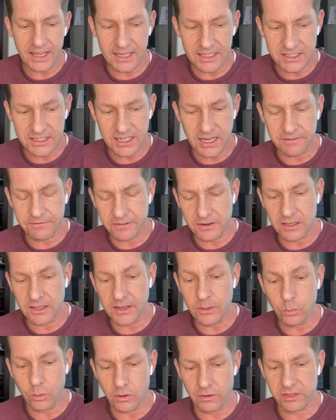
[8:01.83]
It's
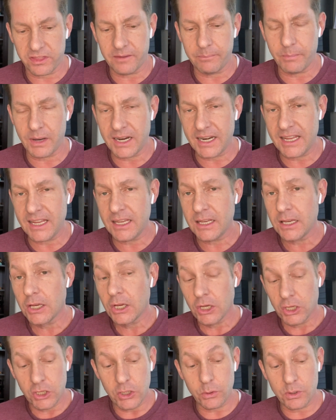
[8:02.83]
definitely worth the money.
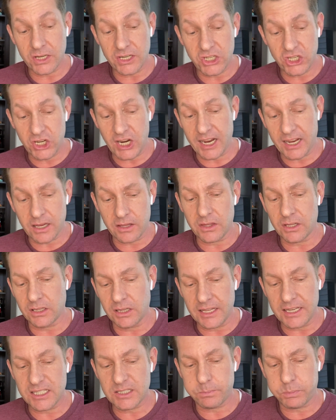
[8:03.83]
You can check on the
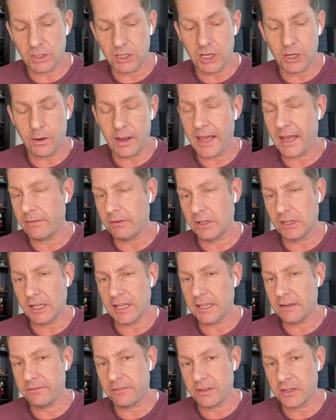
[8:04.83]
links below. I have a
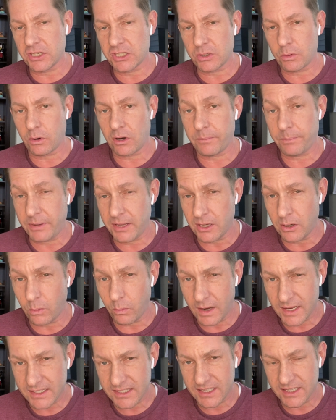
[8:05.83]
link for the Square
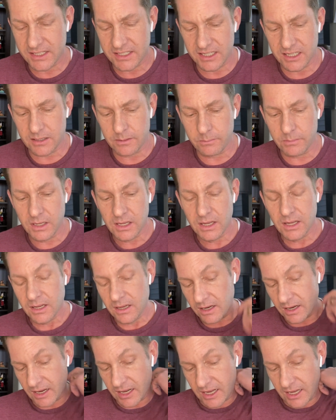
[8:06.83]
POS system,
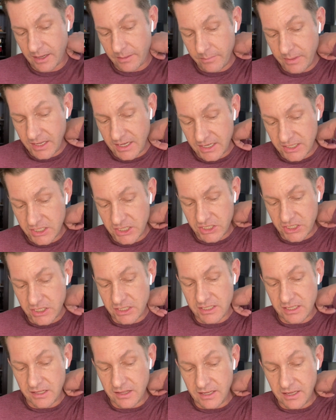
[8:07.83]
in addition
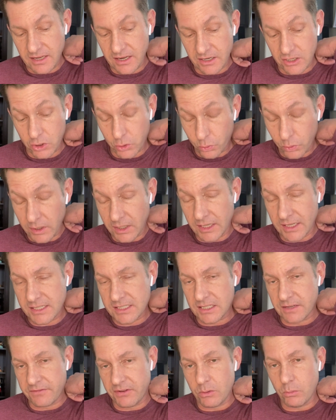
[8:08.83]
to the
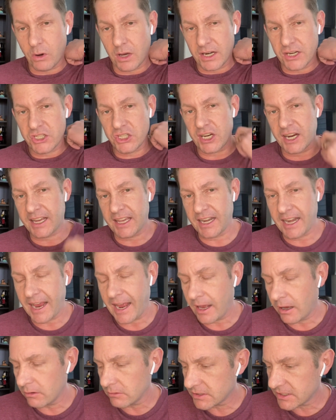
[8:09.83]
acrylics if you want to check it
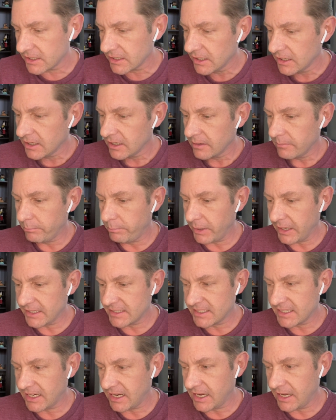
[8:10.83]
out.
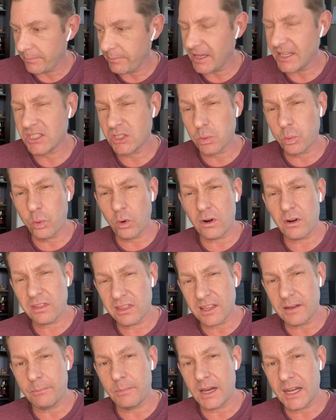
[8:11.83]
But it's worth
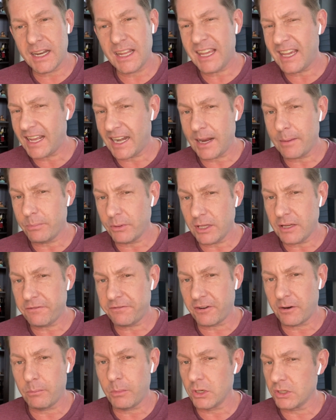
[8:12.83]
the money. And I believe
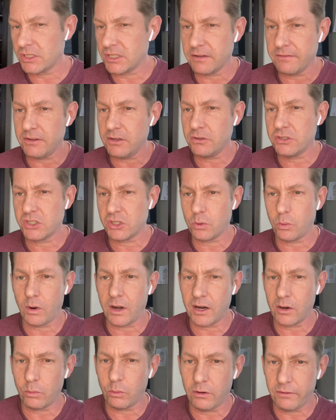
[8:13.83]
for most of you,
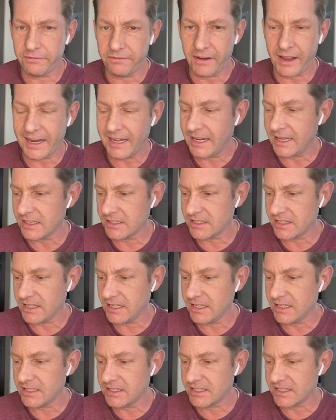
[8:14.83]
Square will finance
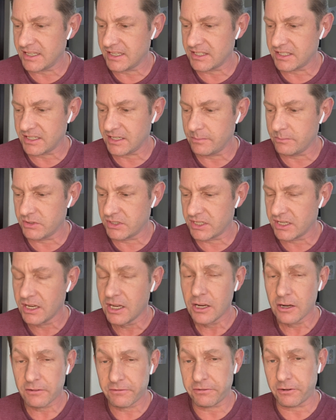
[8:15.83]
these systems
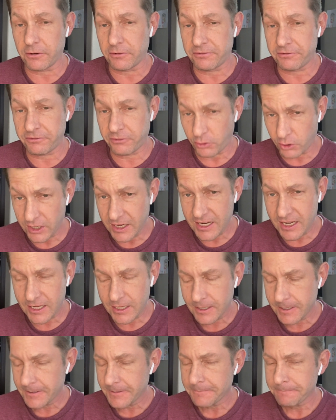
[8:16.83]
for
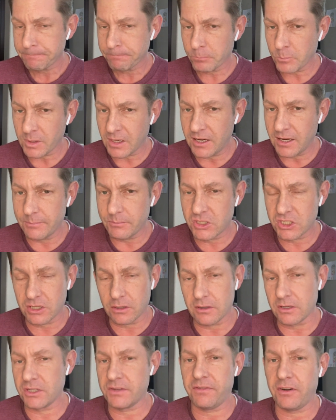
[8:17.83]
free. So
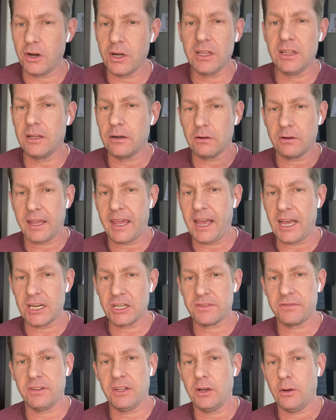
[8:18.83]
there's very little cash
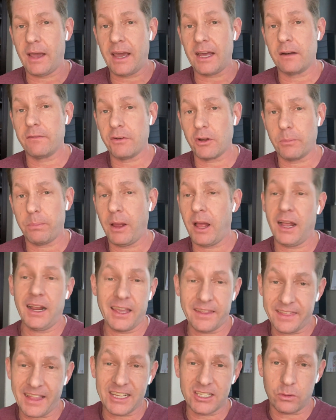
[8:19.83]
flow out of your
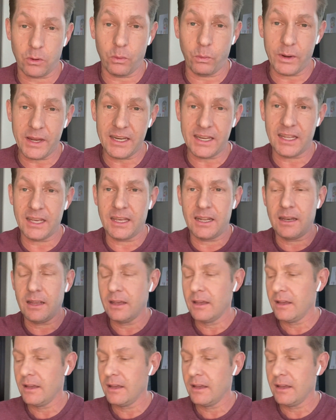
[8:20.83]
pocket. That's what we did.